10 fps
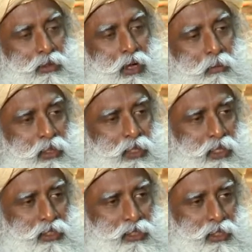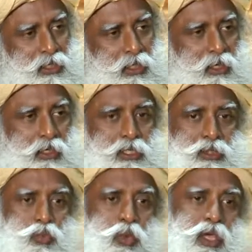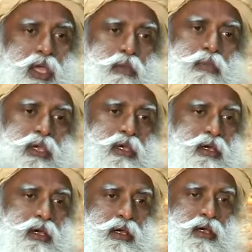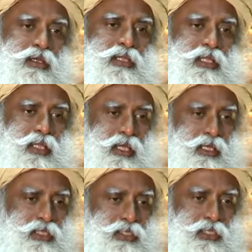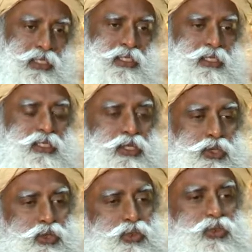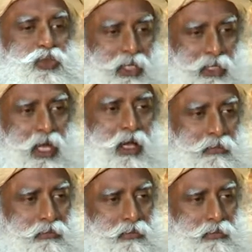dormant energy is way bigger than the energy that is in use right now.